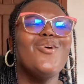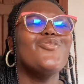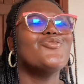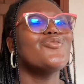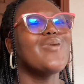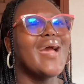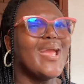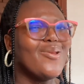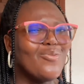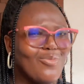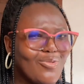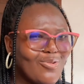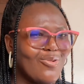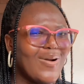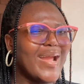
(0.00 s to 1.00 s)
So I
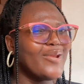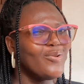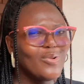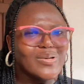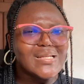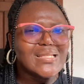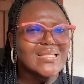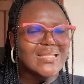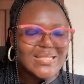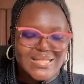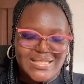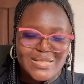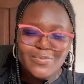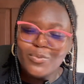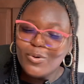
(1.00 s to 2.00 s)
know all these
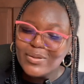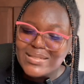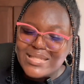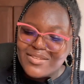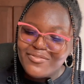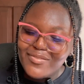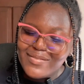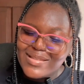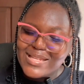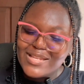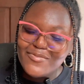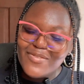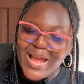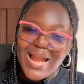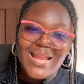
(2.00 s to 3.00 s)
things, but the
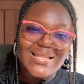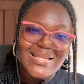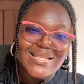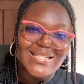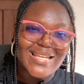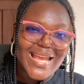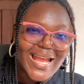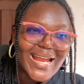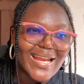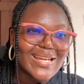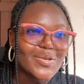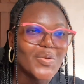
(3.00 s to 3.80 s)
reality check,